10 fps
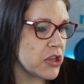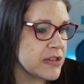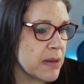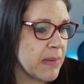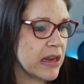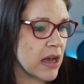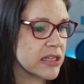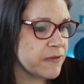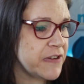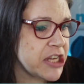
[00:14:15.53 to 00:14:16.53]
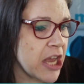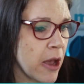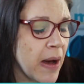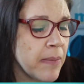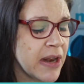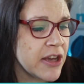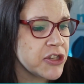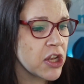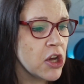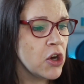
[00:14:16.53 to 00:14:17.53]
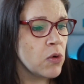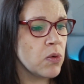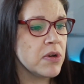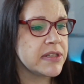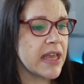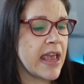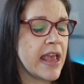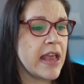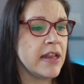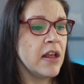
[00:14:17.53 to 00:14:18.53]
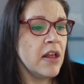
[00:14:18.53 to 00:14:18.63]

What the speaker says: So my last video published was in